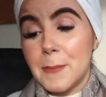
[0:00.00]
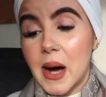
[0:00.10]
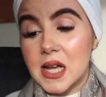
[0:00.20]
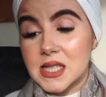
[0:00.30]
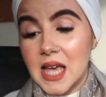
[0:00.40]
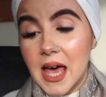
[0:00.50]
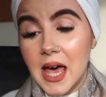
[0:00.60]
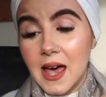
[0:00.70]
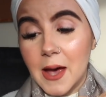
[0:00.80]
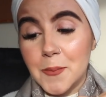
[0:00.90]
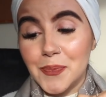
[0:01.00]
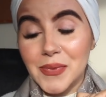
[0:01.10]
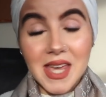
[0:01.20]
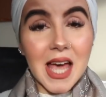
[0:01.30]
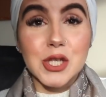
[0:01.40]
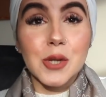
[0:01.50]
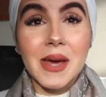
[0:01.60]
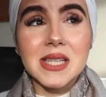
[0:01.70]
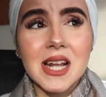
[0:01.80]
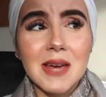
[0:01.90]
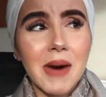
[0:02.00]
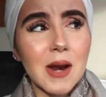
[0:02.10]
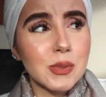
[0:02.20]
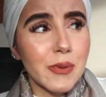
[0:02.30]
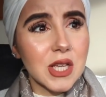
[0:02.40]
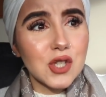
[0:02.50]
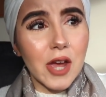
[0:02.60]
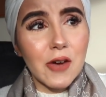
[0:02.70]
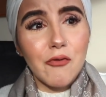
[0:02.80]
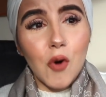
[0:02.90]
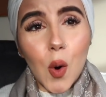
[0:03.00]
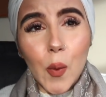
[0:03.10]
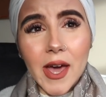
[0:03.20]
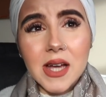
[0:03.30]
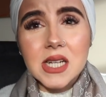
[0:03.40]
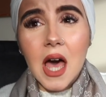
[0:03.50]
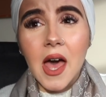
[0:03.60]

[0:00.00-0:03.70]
But yeah, so basically mine was pretty straightforward.